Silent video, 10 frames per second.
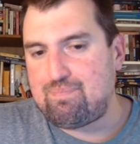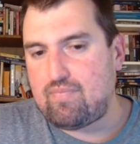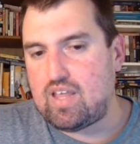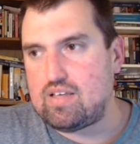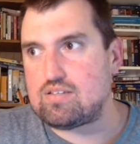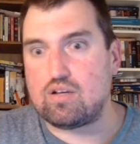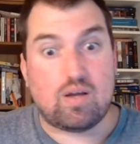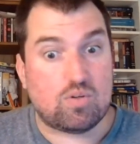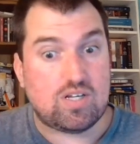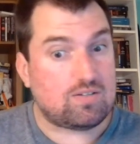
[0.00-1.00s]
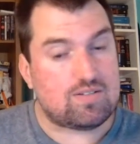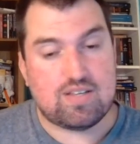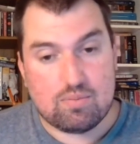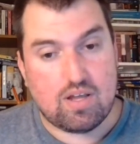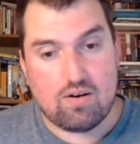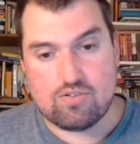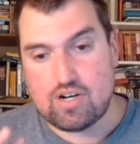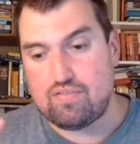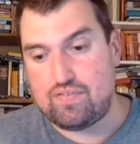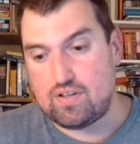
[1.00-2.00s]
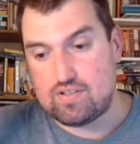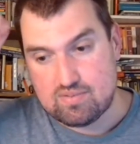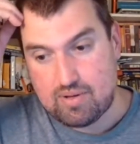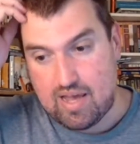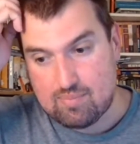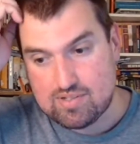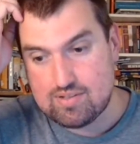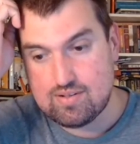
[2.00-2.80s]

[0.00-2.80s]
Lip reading: is look at what else is out there and try to fill in some gaps.